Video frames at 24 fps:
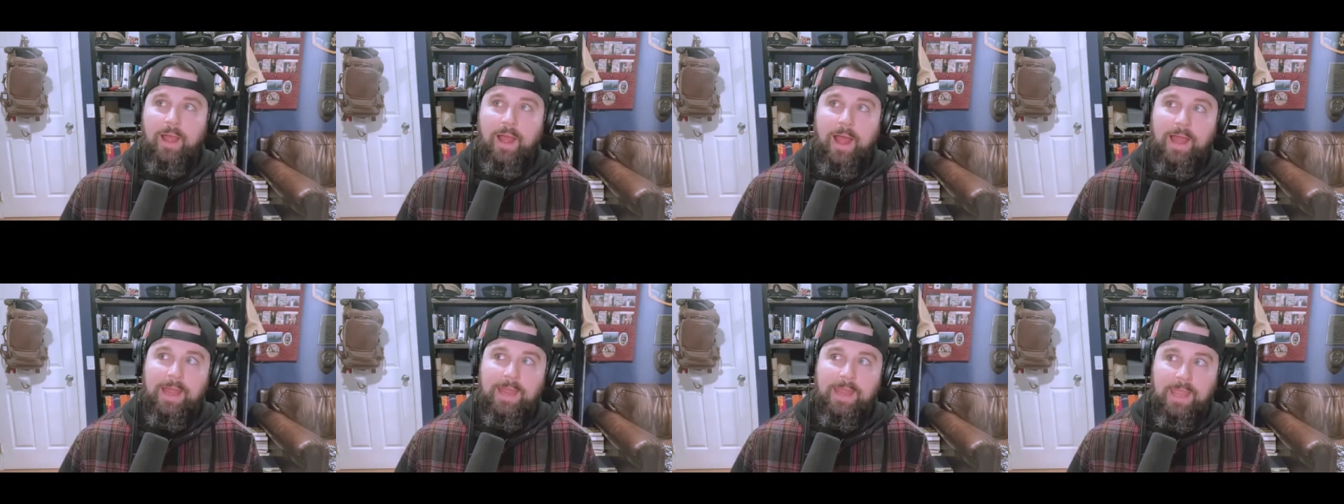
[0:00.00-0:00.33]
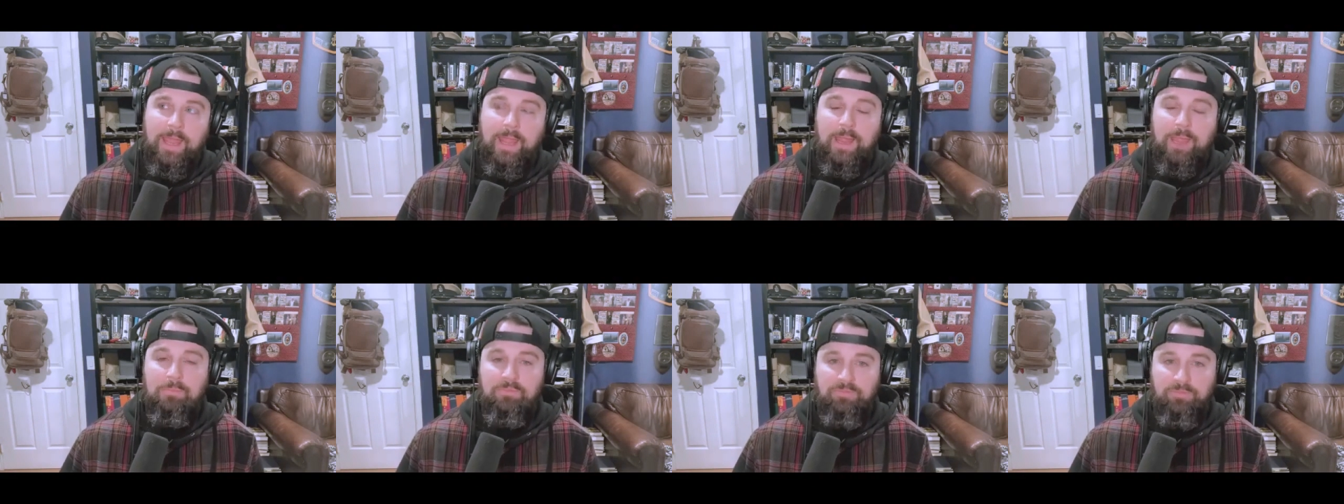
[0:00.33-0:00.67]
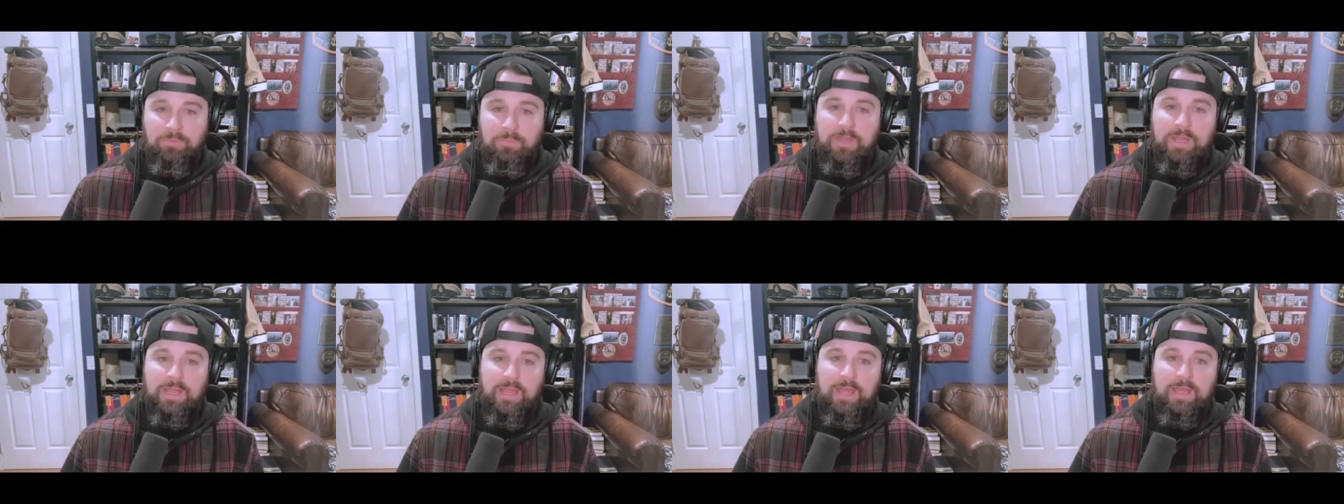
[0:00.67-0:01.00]
I came
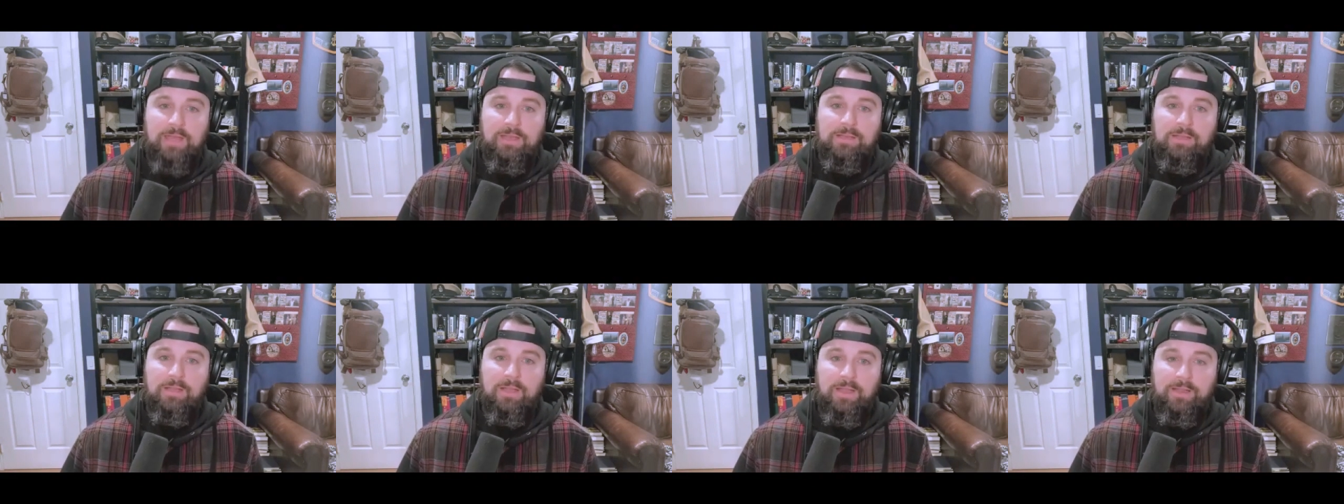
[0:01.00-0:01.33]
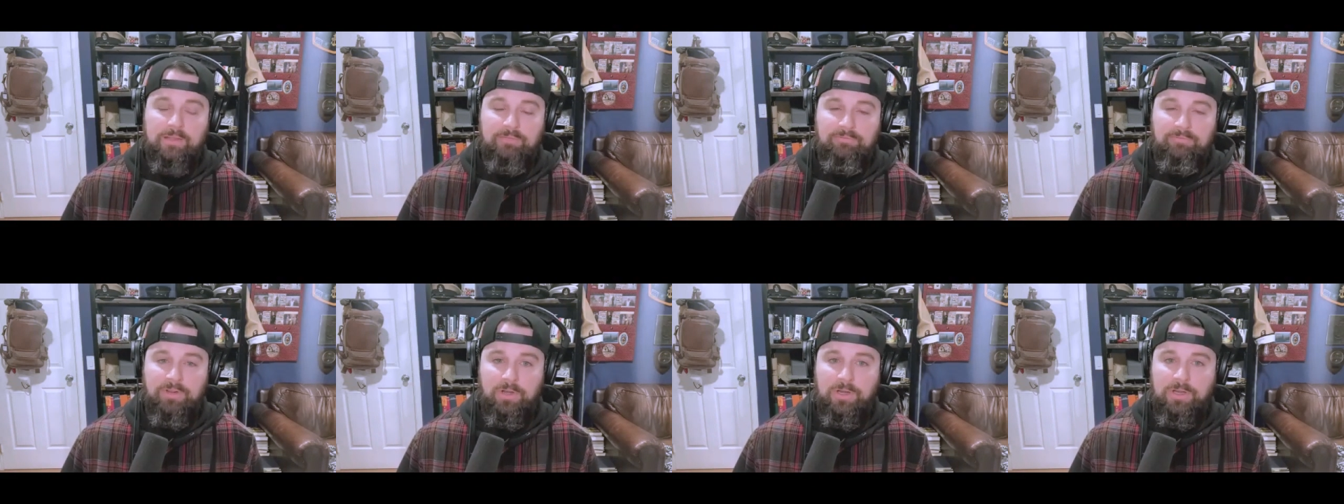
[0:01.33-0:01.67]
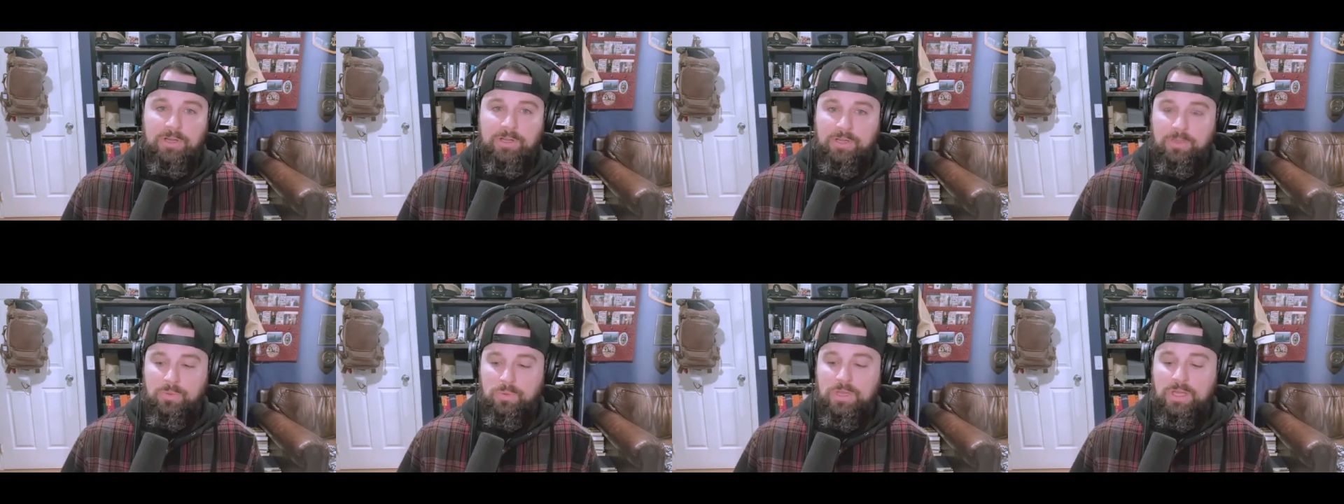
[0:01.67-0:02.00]
from, again, like a
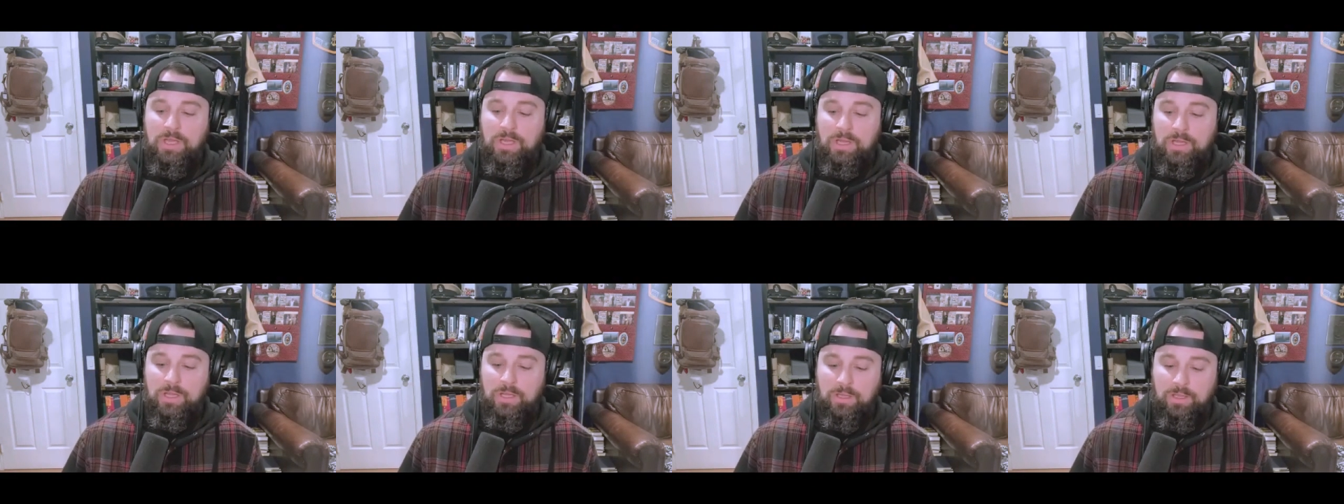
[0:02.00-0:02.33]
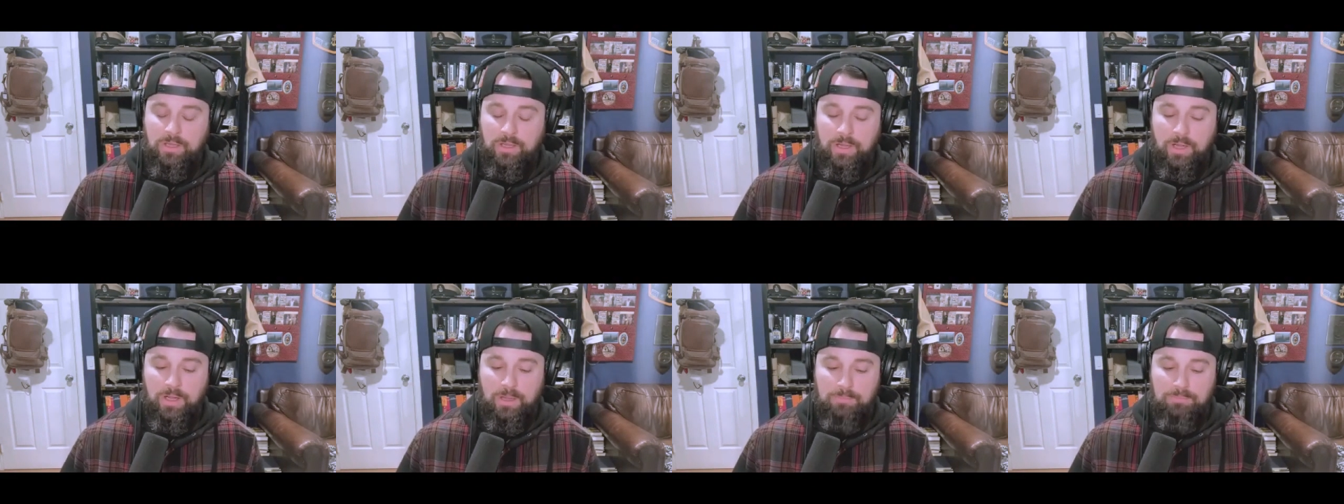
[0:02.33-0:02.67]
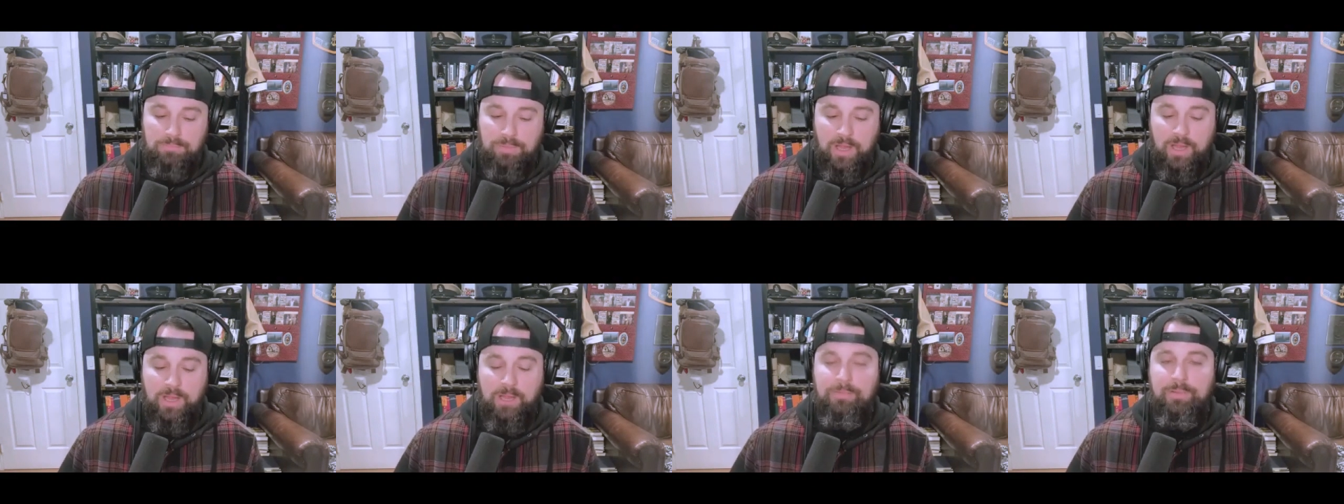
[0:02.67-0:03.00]
very unique
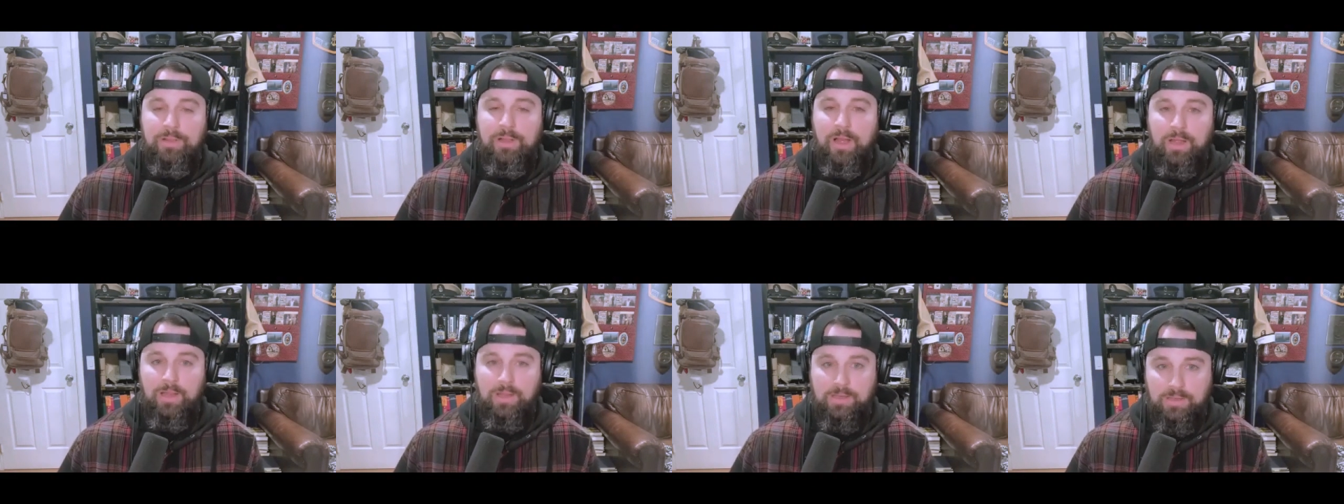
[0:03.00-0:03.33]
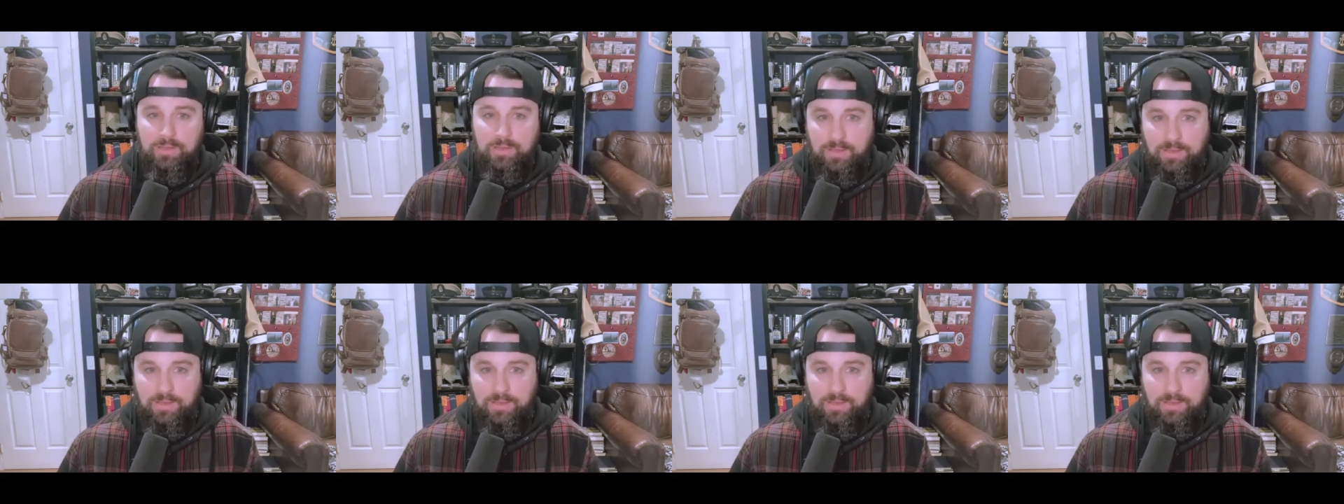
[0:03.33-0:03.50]
pipeline